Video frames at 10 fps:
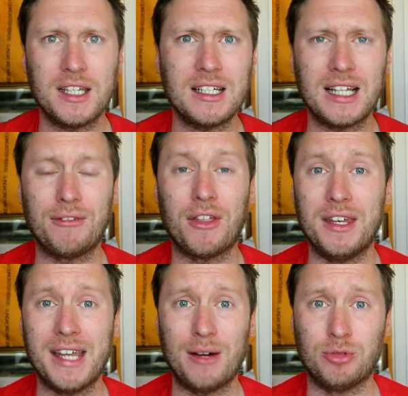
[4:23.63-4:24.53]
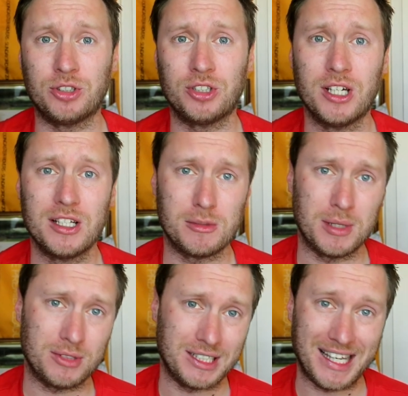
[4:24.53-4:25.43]
They didn't have the nous
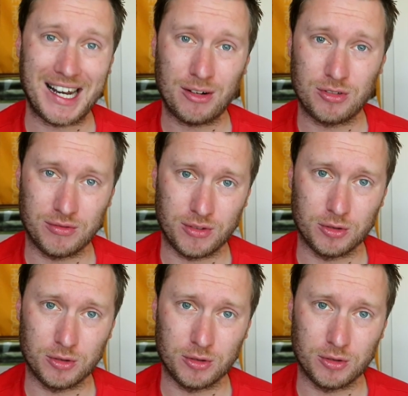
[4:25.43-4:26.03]
to be able to get out